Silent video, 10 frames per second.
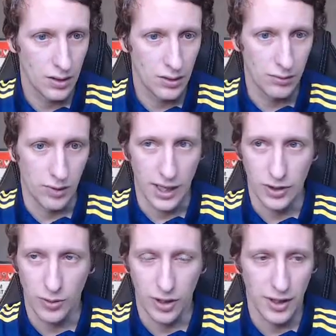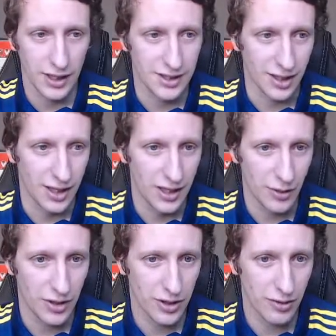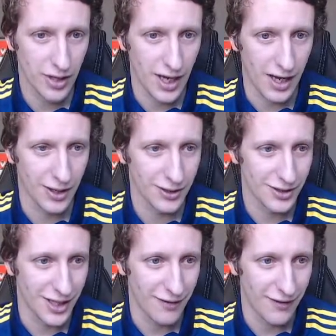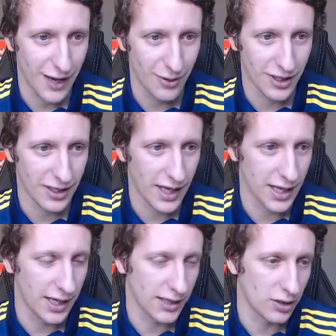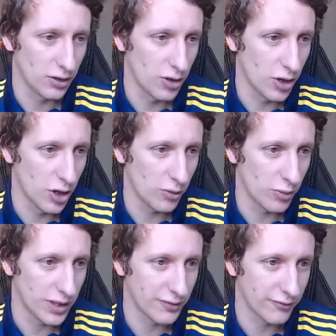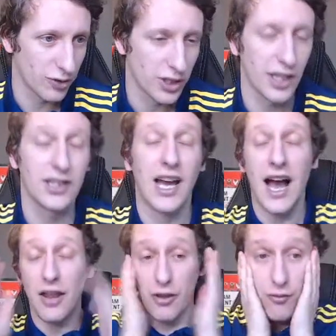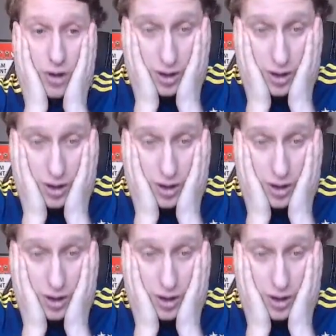Right, come on. Isla. Are we going to create a little sniff? Are we going to get a late goal? No, we fucking can't throw